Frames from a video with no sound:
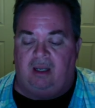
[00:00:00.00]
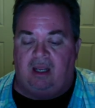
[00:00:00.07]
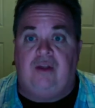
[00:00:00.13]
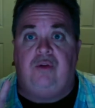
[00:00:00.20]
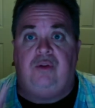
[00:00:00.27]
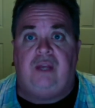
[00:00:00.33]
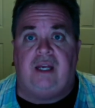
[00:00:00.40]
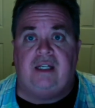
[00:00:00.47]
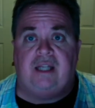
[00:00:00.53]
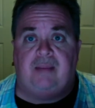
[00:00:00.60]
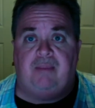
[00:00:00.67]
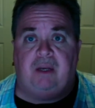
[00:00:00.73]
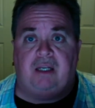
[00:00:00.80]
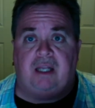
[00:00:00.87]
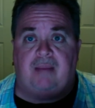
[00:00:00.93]
Two things I
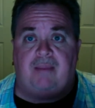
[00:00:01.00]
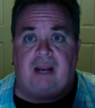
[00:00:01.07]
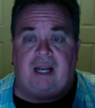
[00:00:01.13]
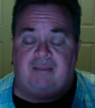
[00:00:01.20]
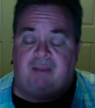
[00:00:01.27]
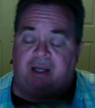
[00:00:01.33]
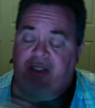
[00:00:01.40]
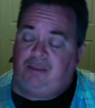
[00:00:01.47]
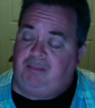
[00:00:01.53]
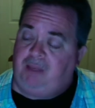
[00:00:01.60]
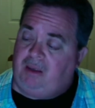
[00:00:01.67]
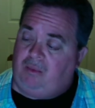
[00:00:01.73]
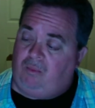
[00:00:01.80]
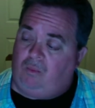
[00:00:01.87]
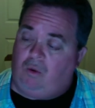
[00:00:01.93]
picked up out of the budget
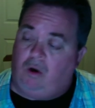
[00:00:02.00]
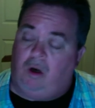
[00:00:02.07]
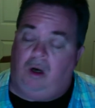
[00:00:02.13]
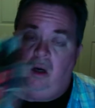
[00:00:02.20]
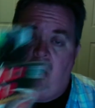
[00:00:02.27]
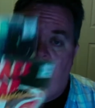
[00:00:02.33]
bin were